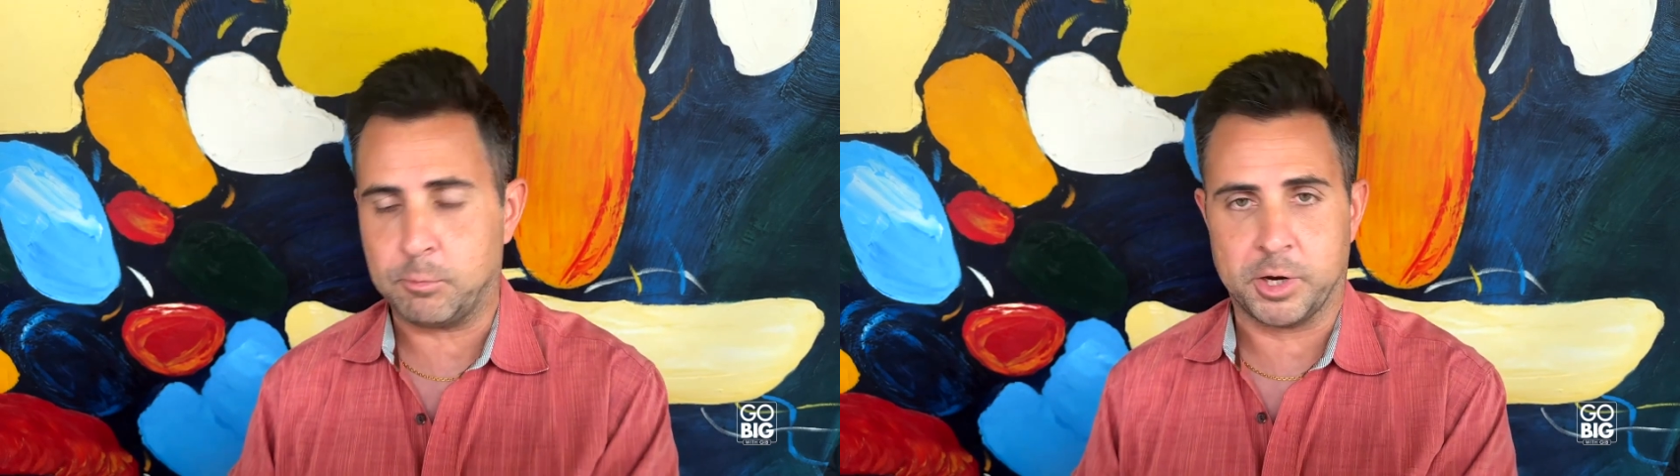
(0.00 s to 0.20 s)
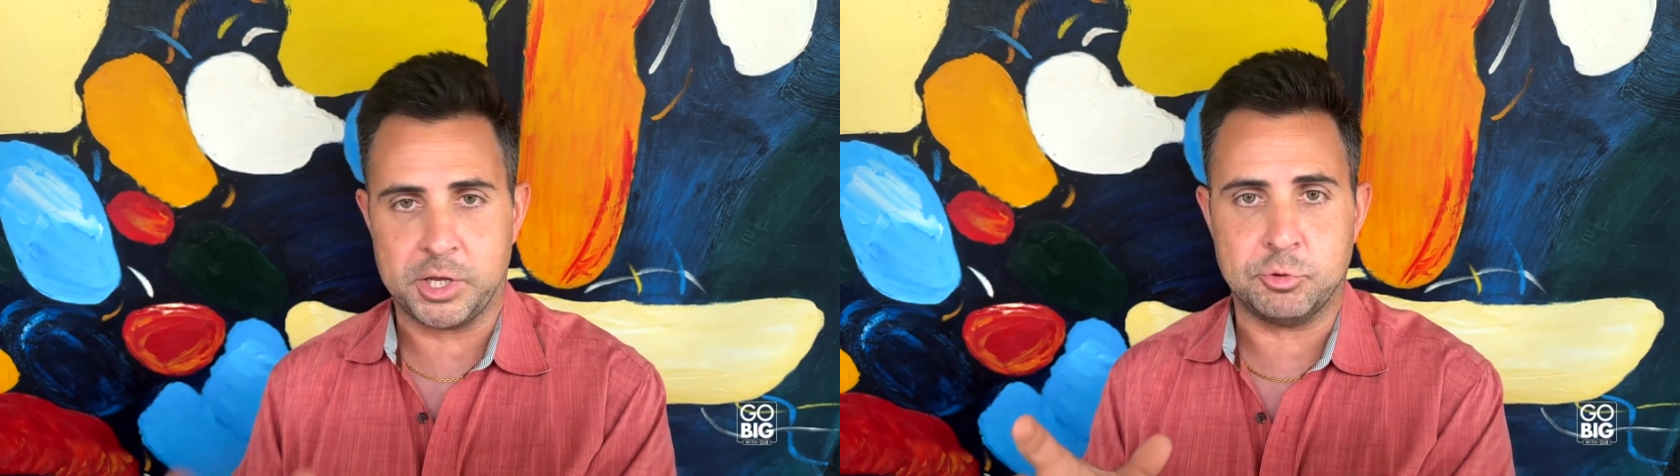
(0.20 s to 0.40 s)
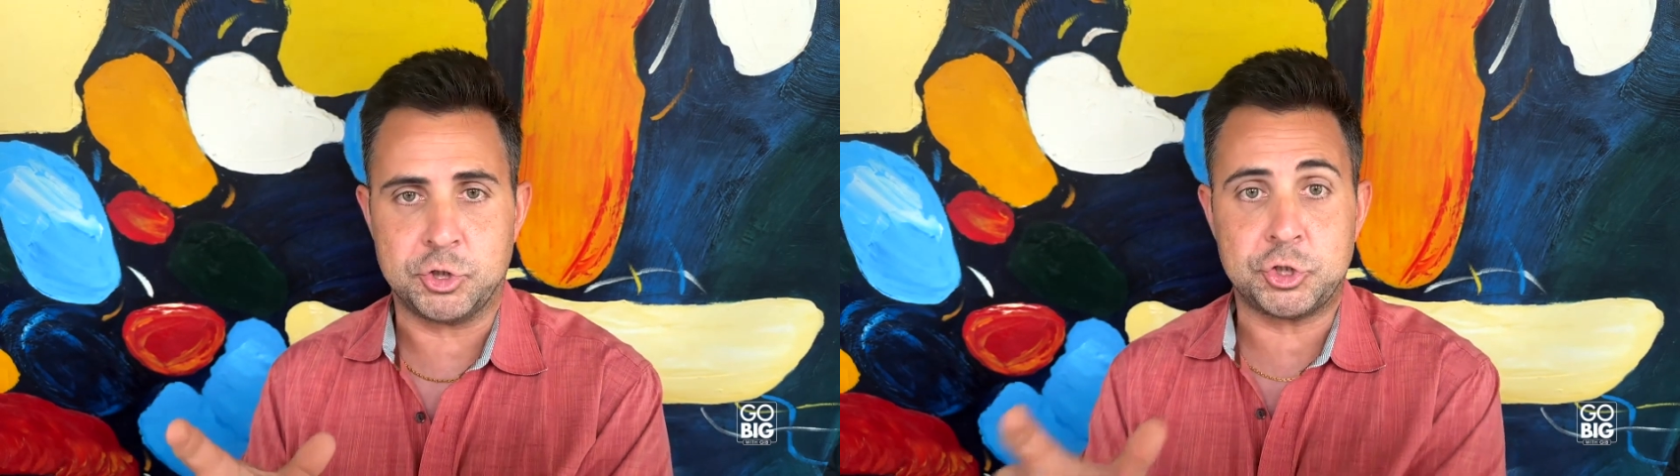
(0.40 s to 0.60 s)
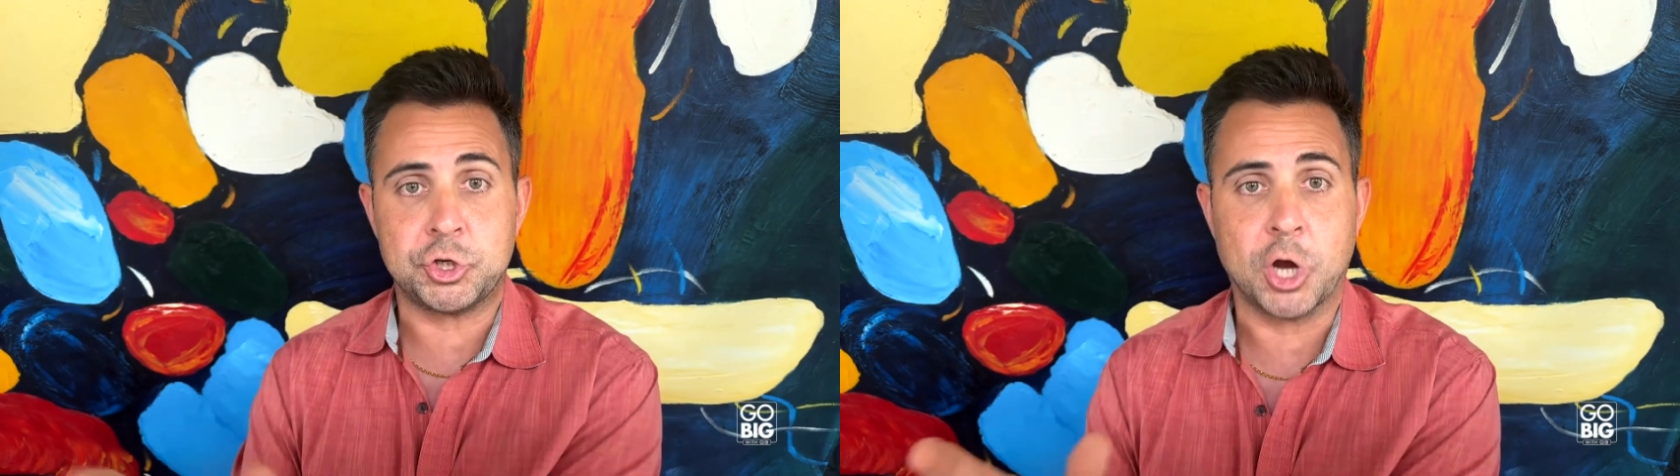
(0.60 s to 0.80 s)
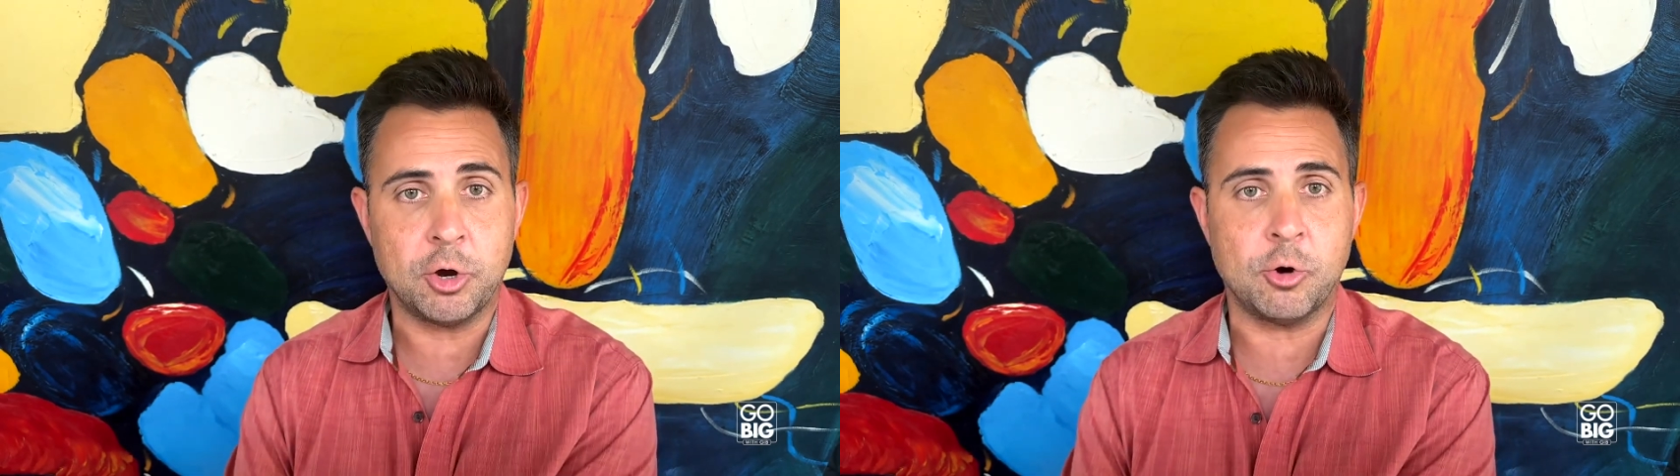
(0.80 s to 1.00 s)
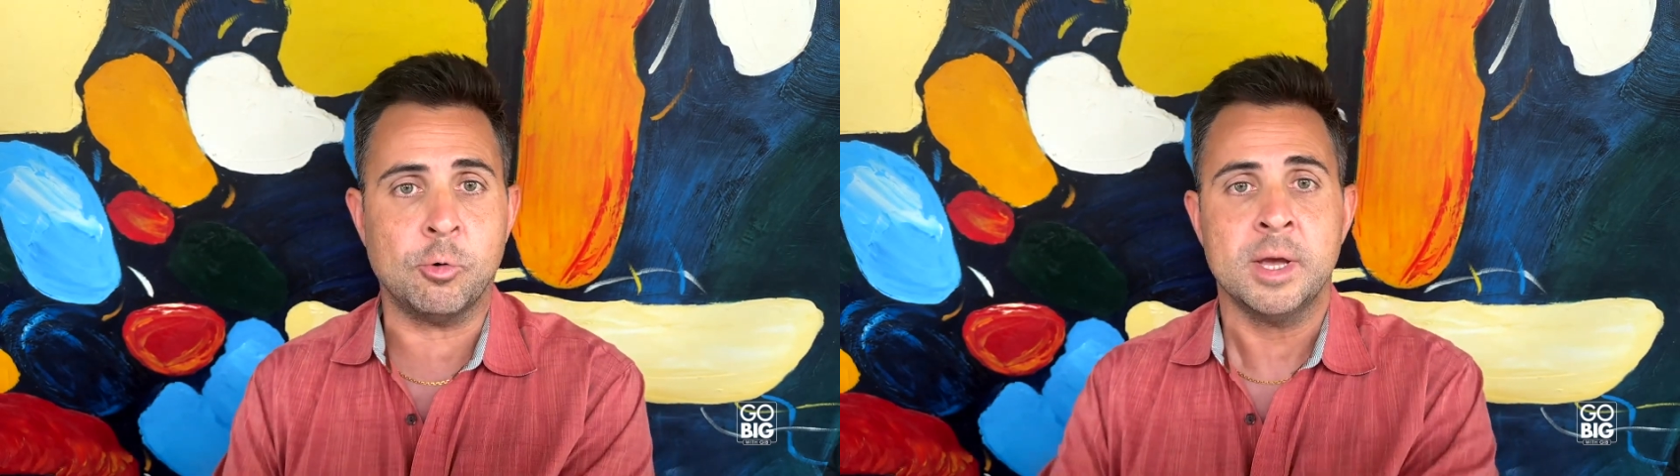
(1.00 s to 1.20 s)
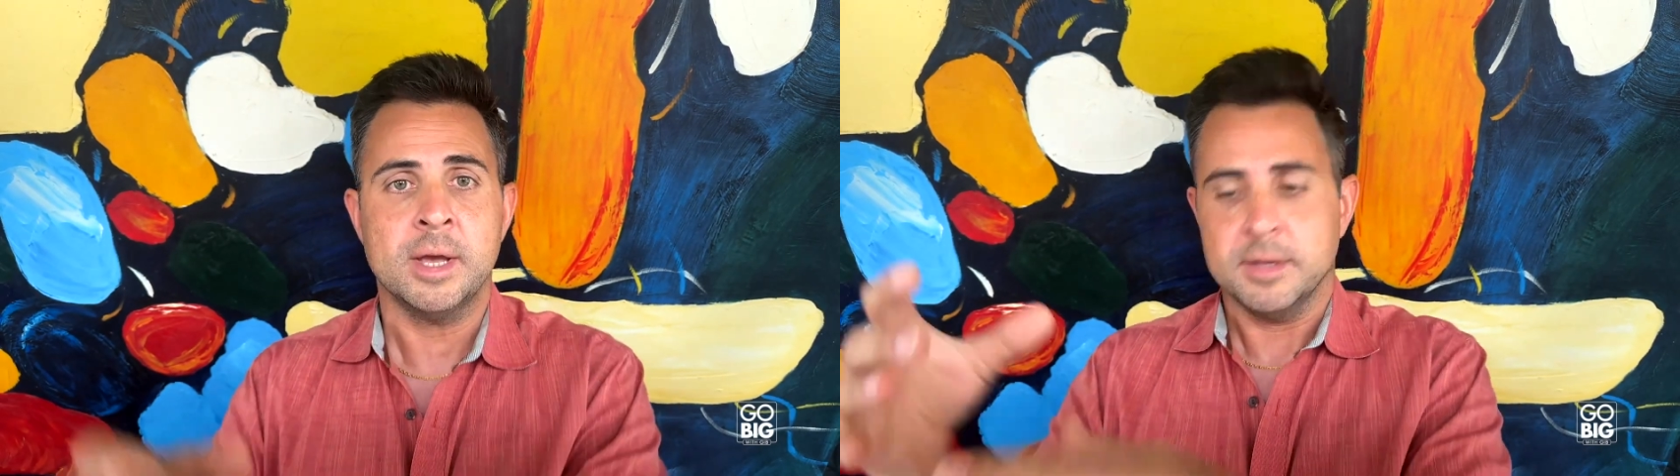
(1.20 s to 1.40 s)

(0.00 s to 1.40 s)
where you show